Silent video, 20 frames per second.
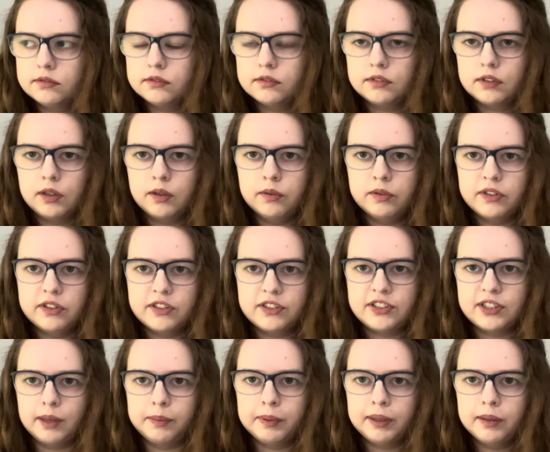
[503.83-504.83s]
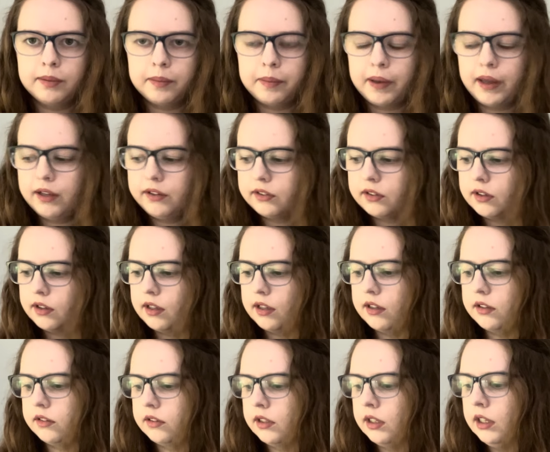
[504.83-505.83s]
holds its shape a little bit better,
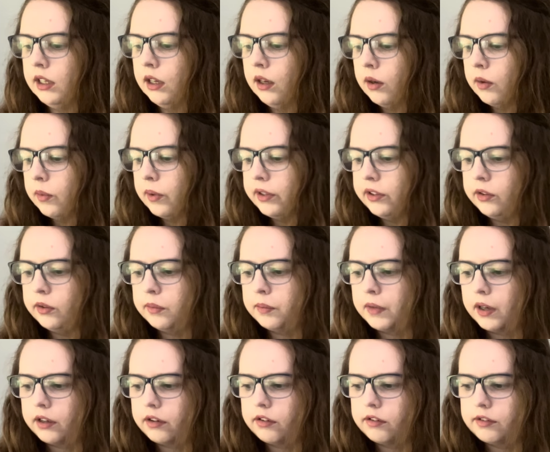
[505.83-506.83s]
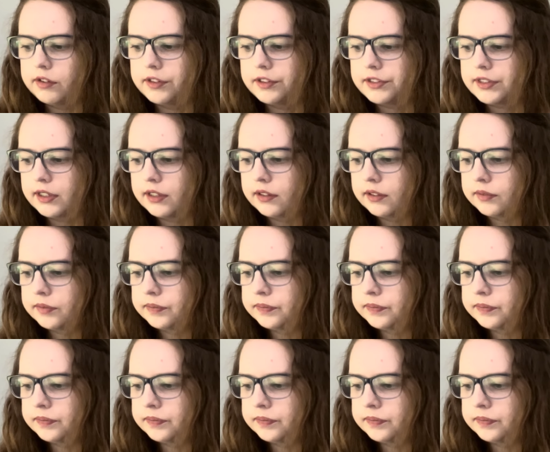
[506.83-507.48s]
and when you micro crochet